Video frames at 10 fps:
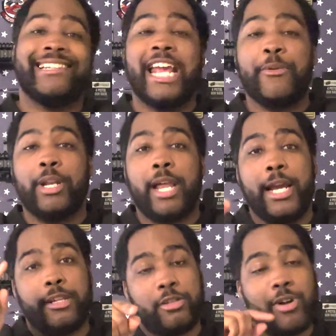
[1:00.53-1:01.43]
thing with a like,
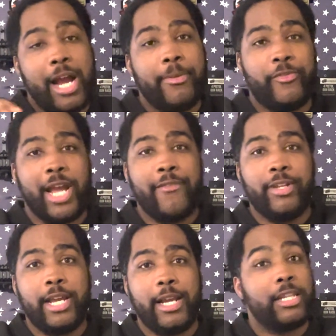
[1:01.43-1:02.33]
subscribe if you haven't
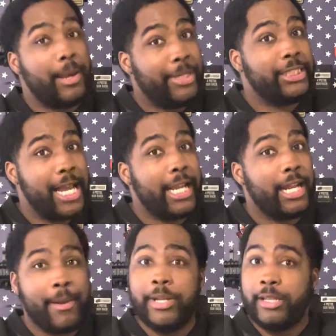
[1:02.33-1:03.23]
yet, because I be checking,
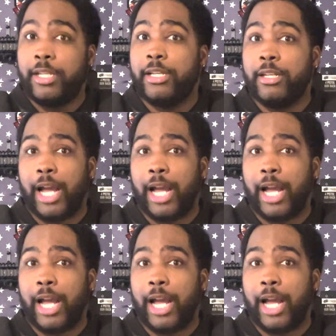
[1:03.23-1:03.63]
I be seeing.